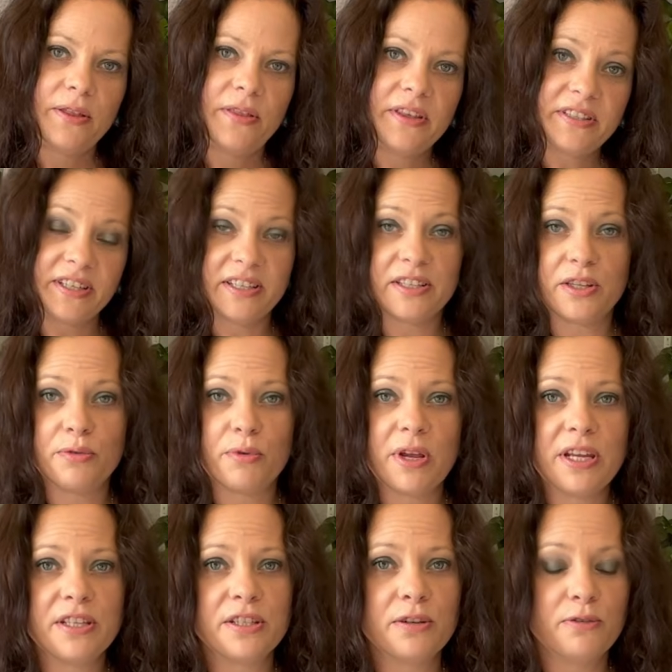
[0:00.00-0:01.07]
This is the
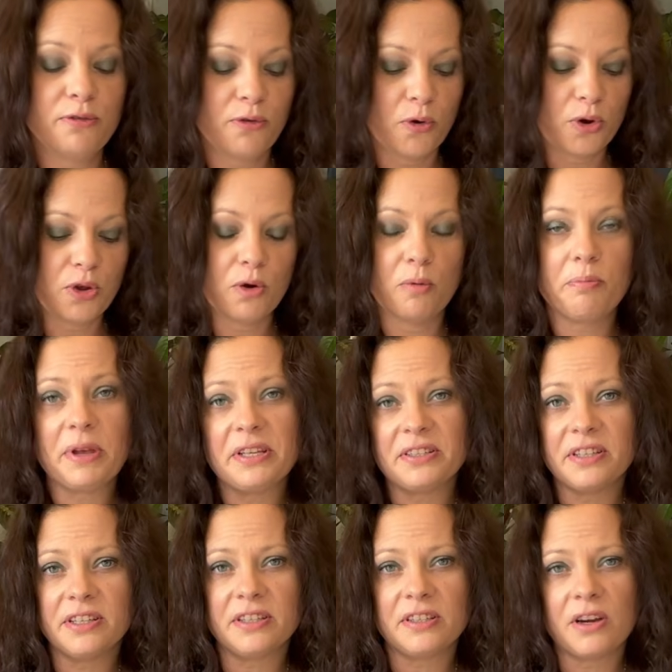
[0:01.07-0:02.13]
reason for your
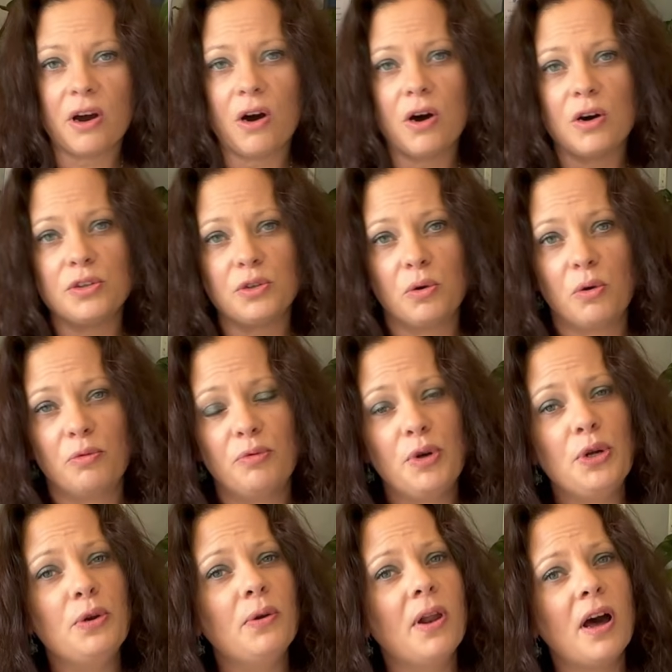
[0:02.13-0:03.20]
business card or
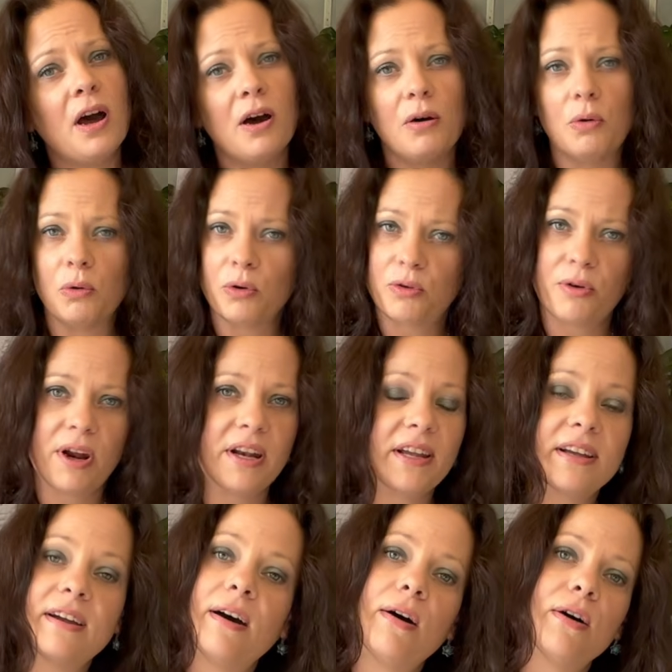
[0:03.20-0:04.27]
ruler or
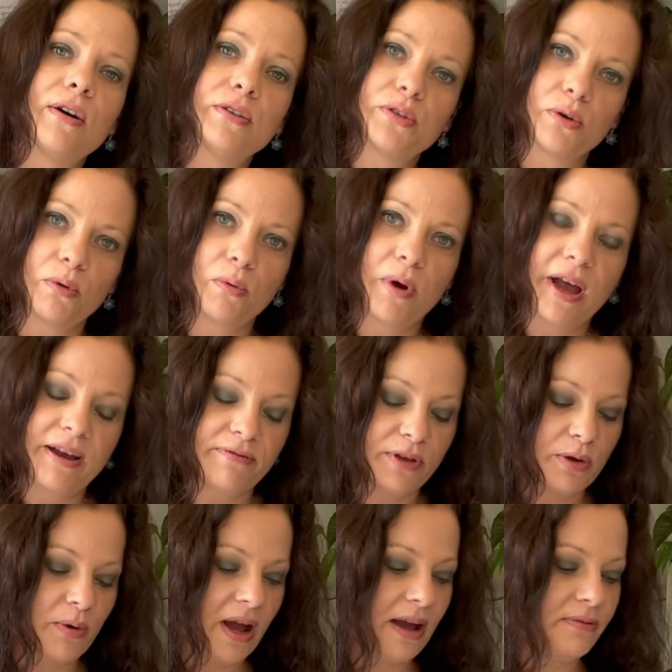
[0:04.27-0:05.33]
credit card or whatever
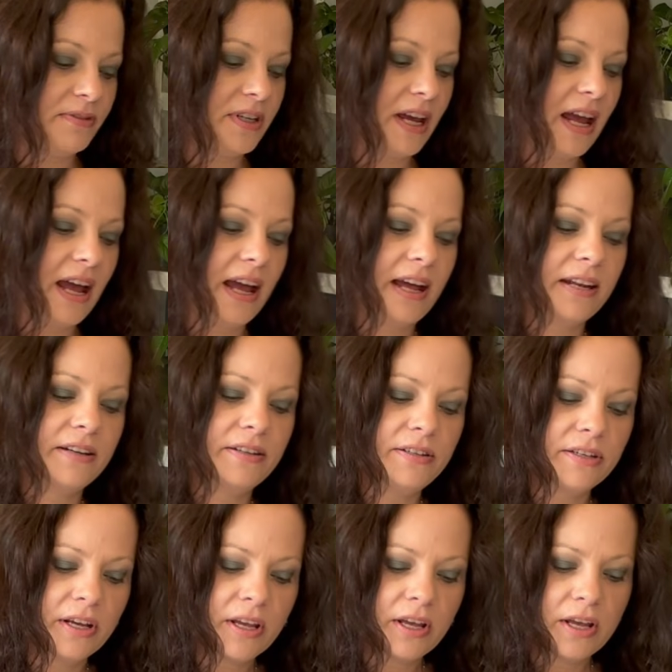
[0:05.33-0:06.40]
you have to hand.
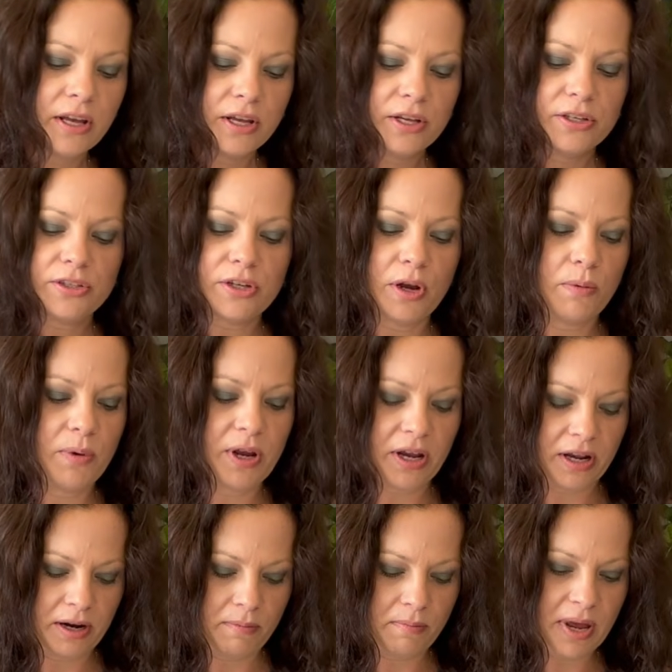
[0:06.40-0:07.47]
So we're
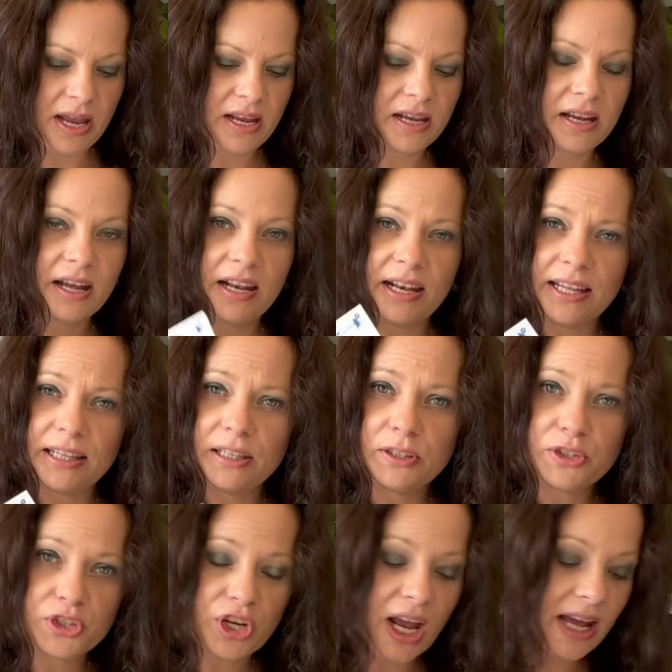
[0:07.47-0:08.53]
going to make a little
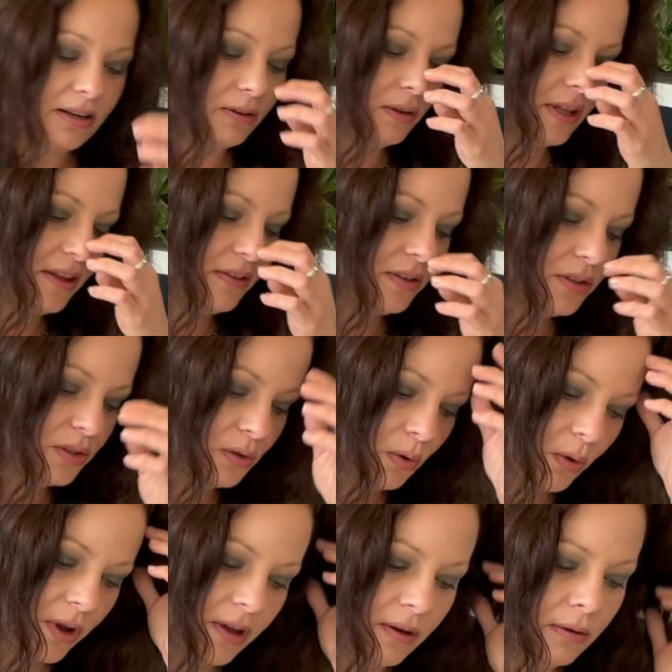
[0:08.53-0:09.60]
channel in the
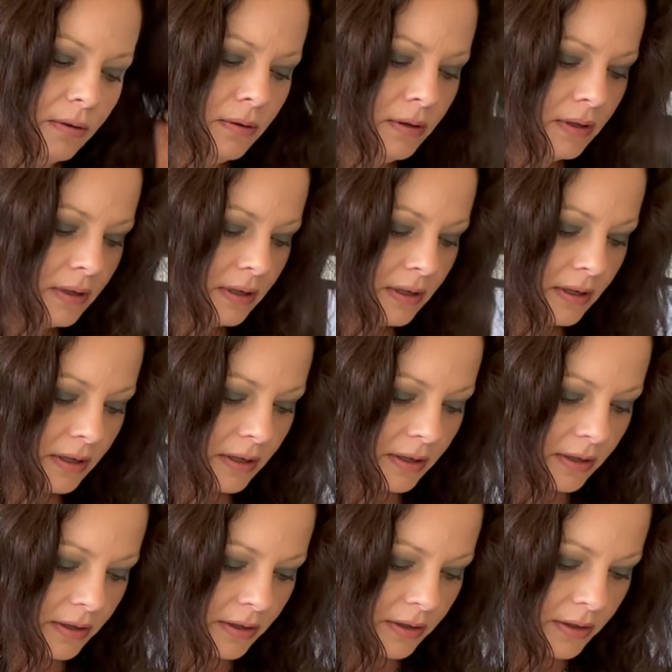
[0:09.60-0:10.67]
soil.
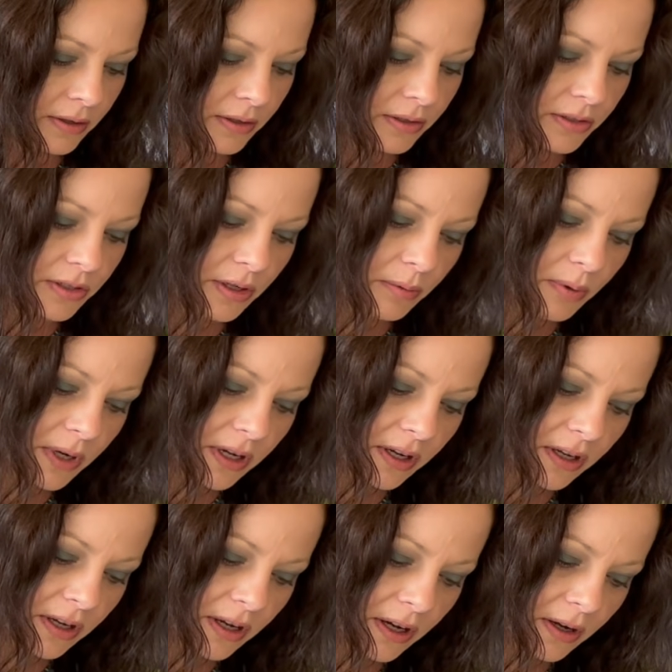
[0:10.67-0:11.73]
So we're going
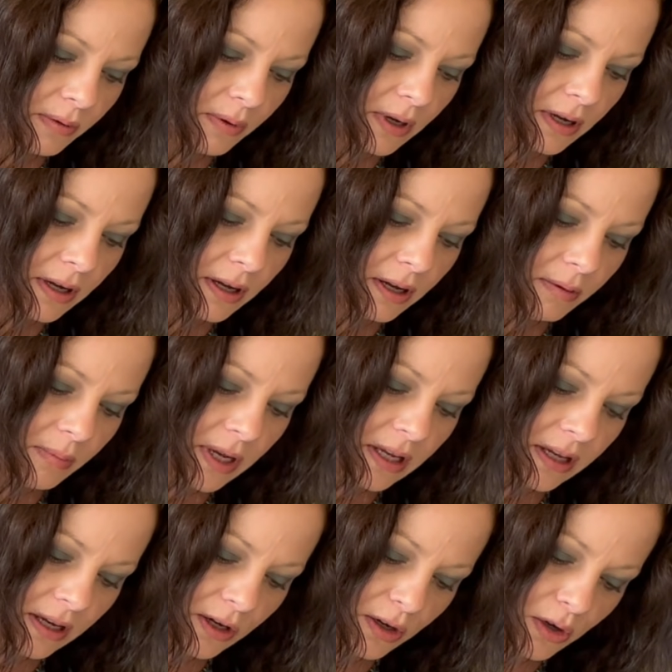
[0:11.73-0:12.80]
to go and
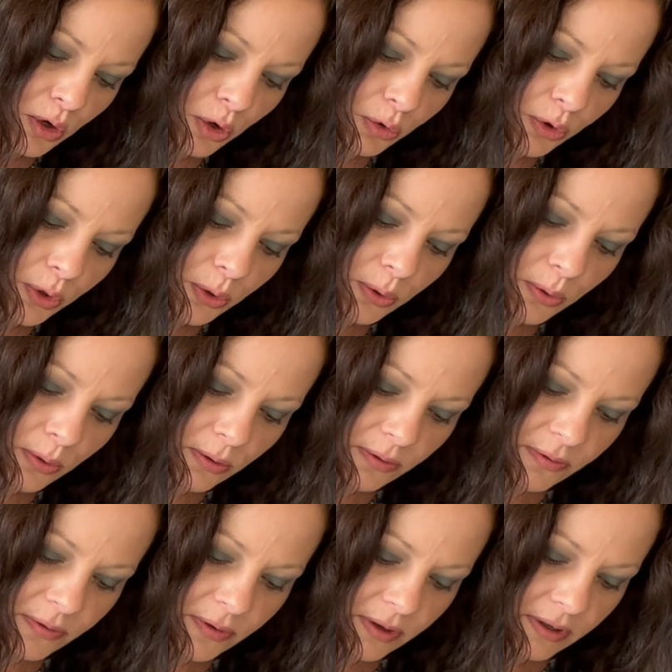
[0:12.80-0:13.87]
make a groove.